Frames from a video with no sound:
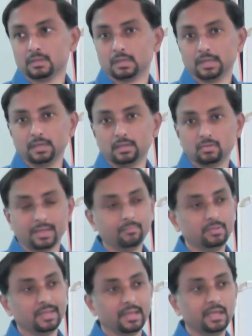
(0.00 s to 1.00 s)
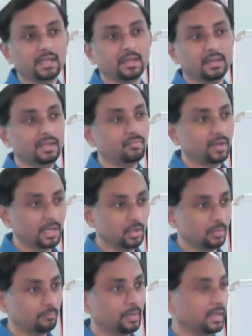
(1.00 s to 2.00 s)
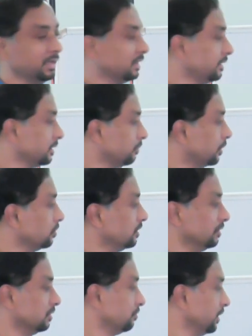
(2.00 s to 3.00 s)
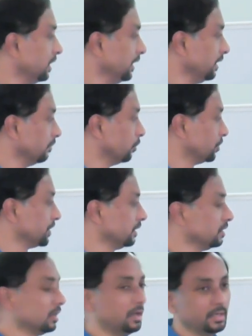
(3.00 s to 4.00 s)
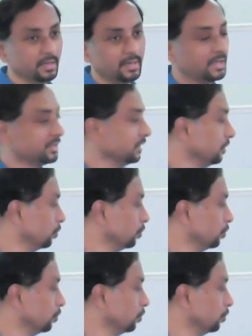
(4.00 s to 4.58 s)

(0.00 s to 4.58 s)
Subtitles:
Right? Same thing, anywhere you apply, it's about this feeling, emotion, thought, and action.